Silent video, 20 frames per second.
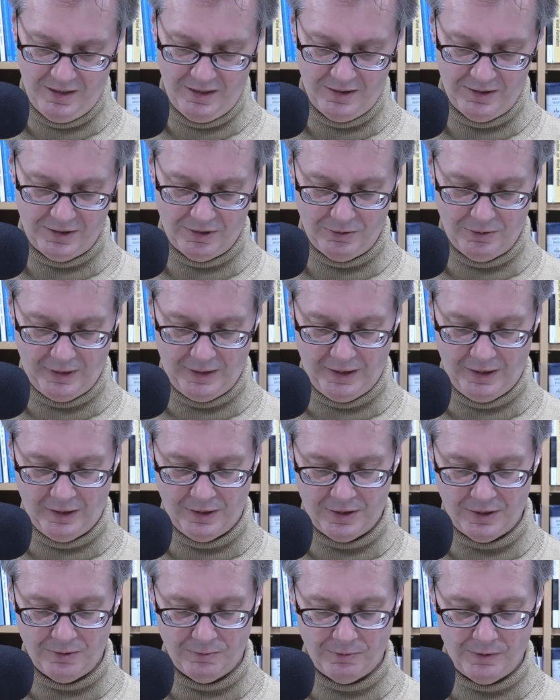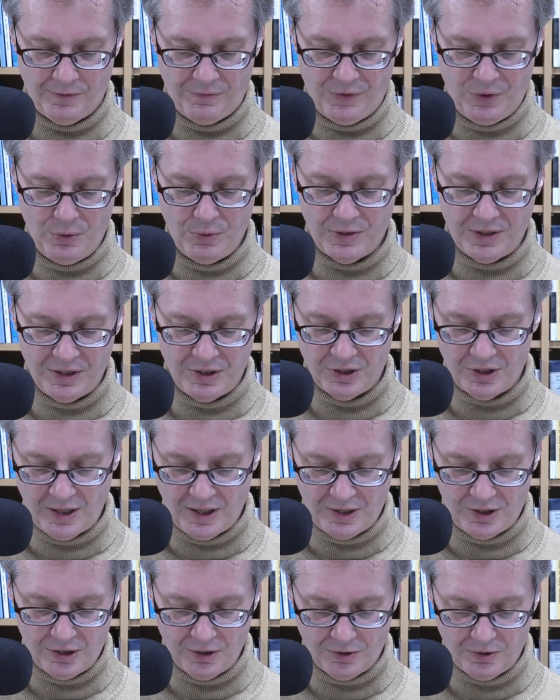So it reviews
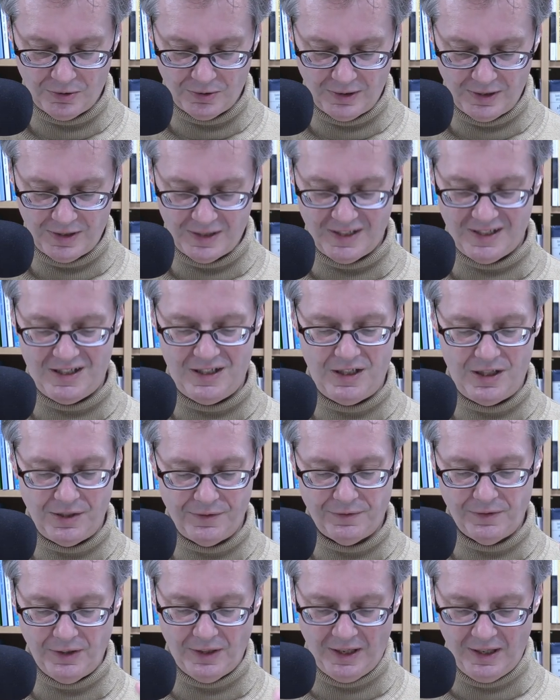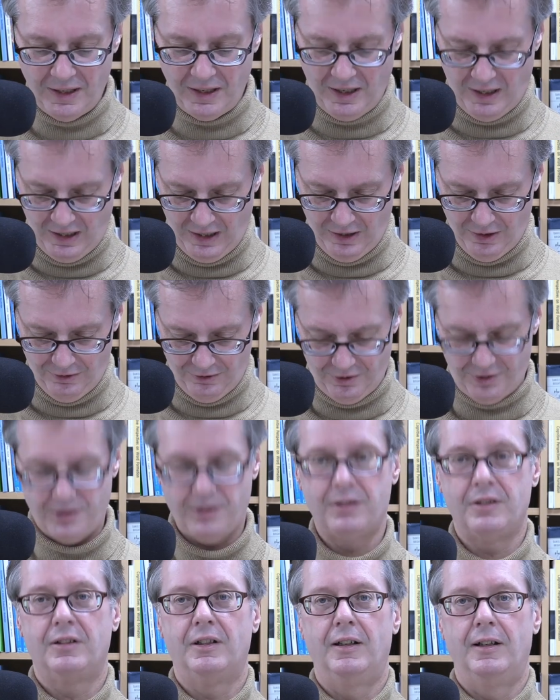international trends at different
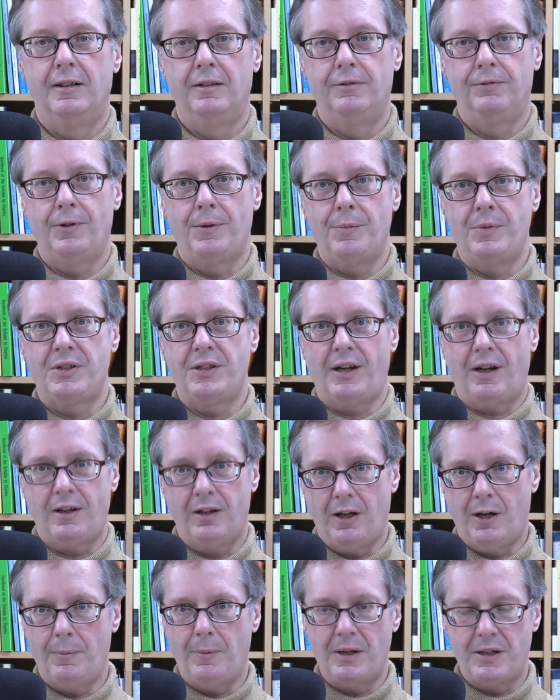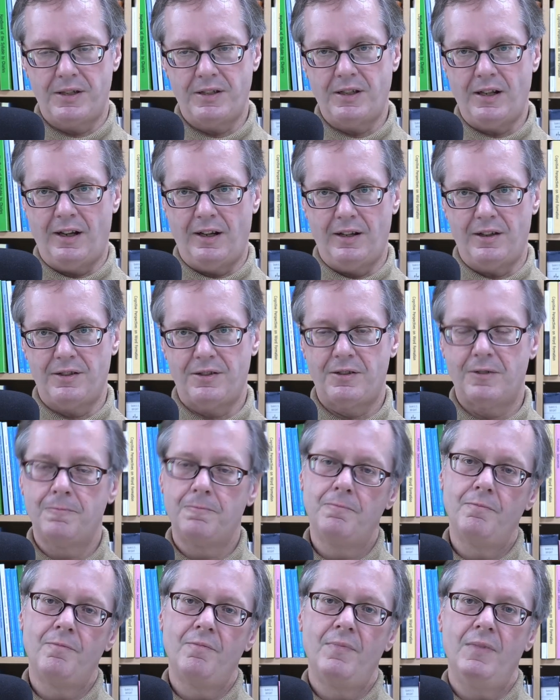indicators of women's economic status.
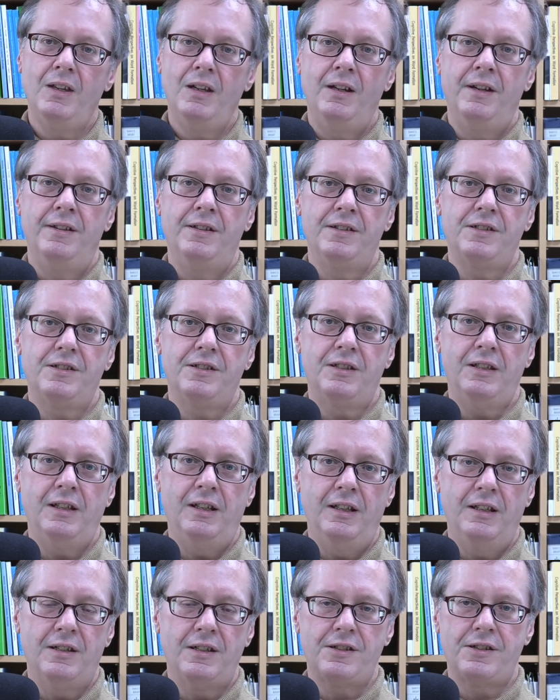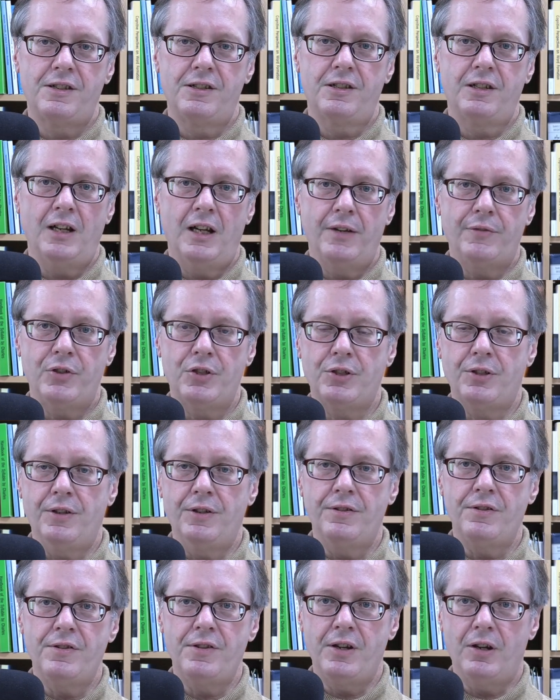And this is key. This is kind of a
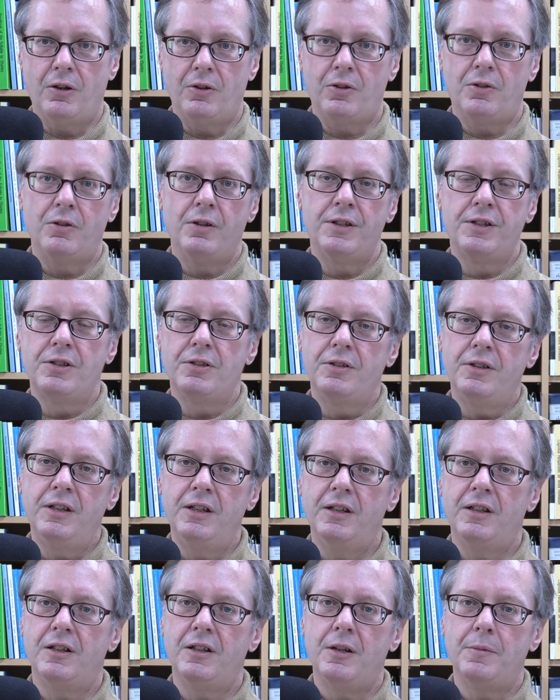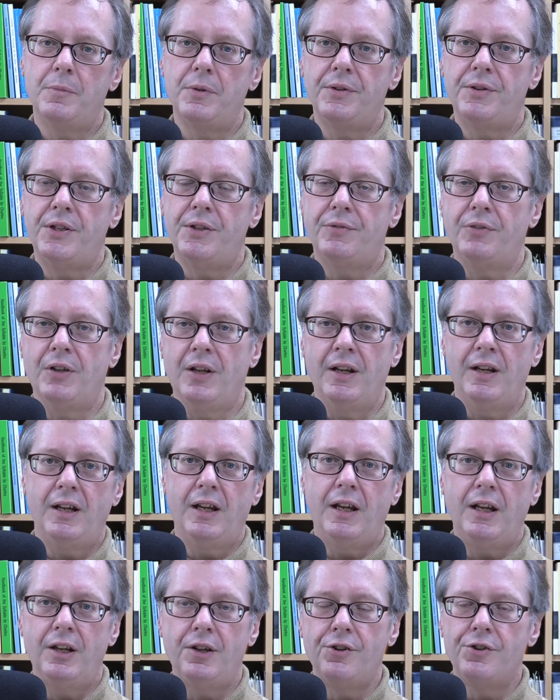strength of the article. It's looking at a number of different
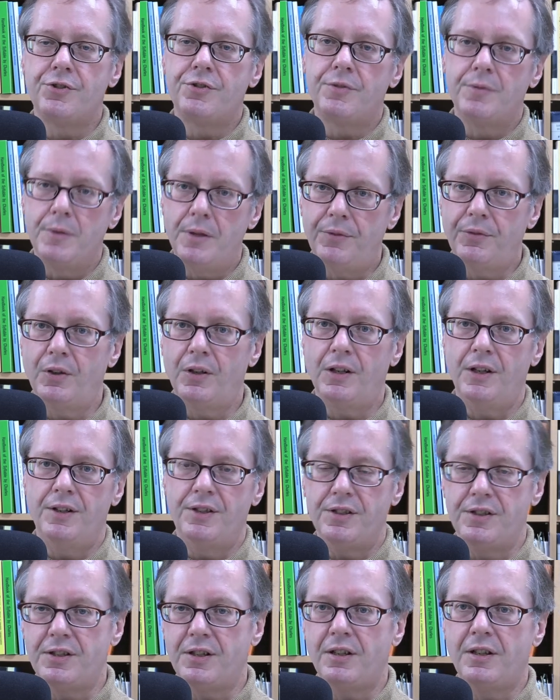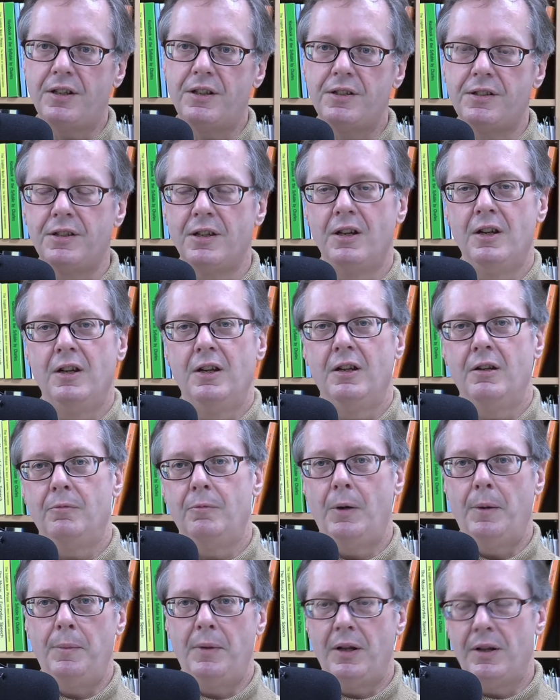indicators from different kinds of studies:
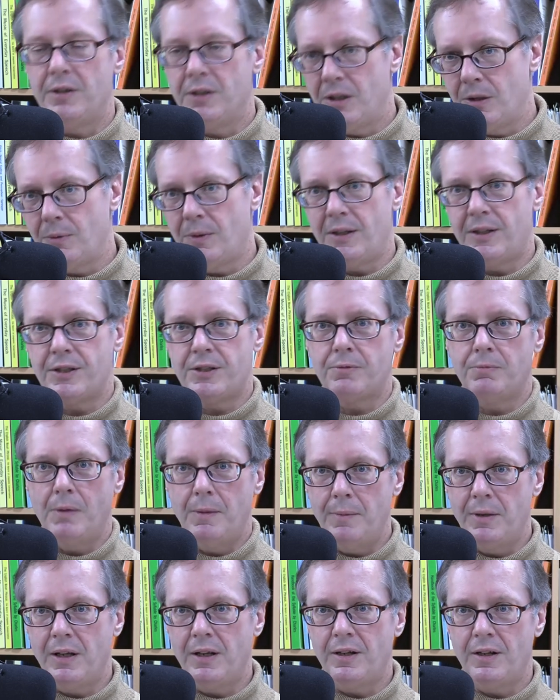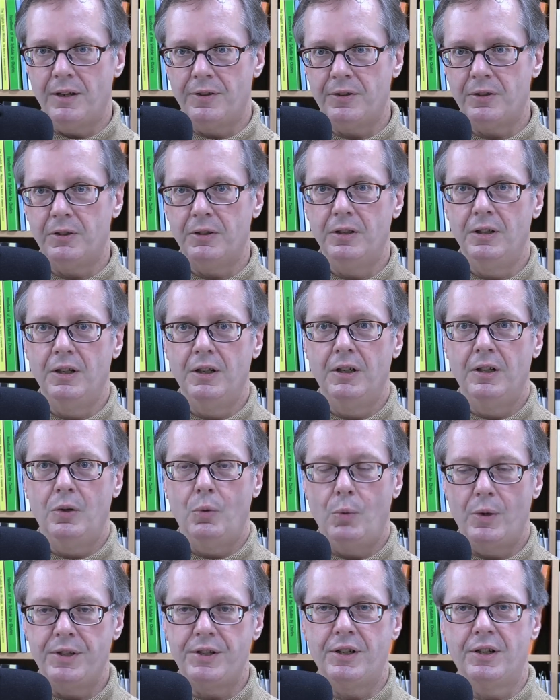women in the US, women in other
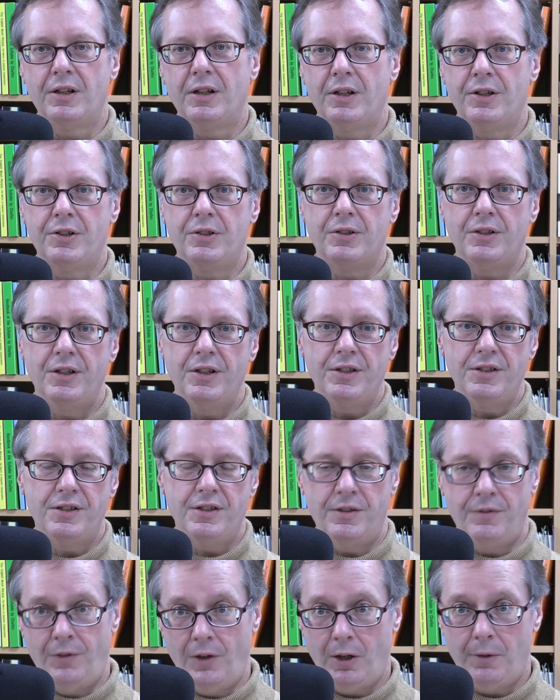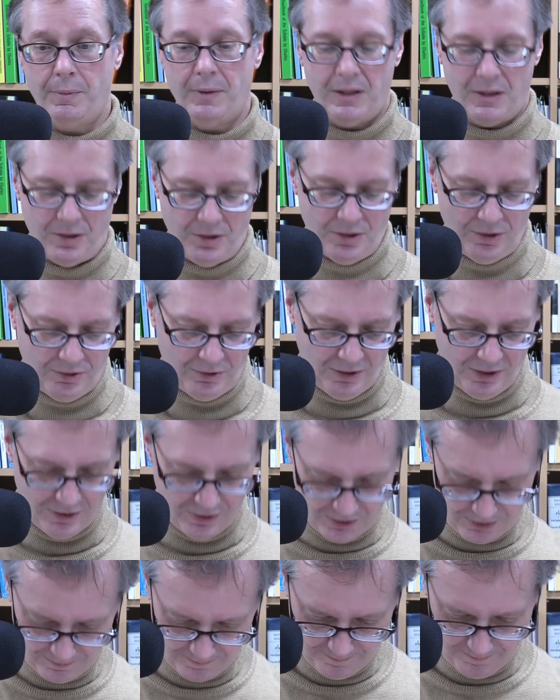Western countries, developing
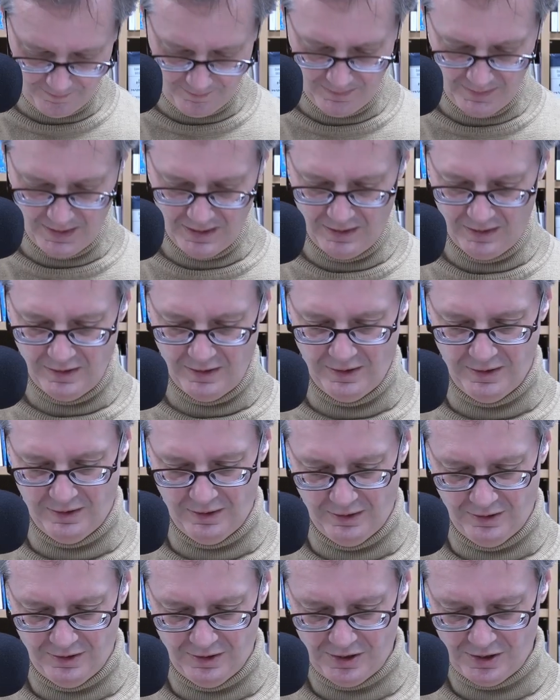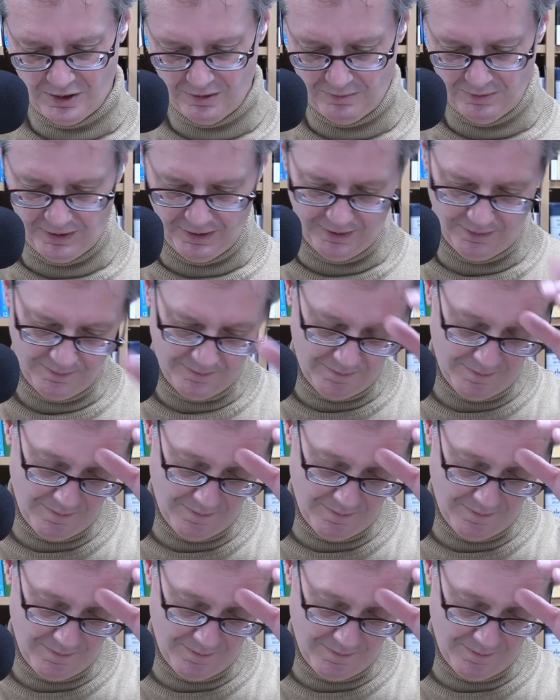countries, and so on.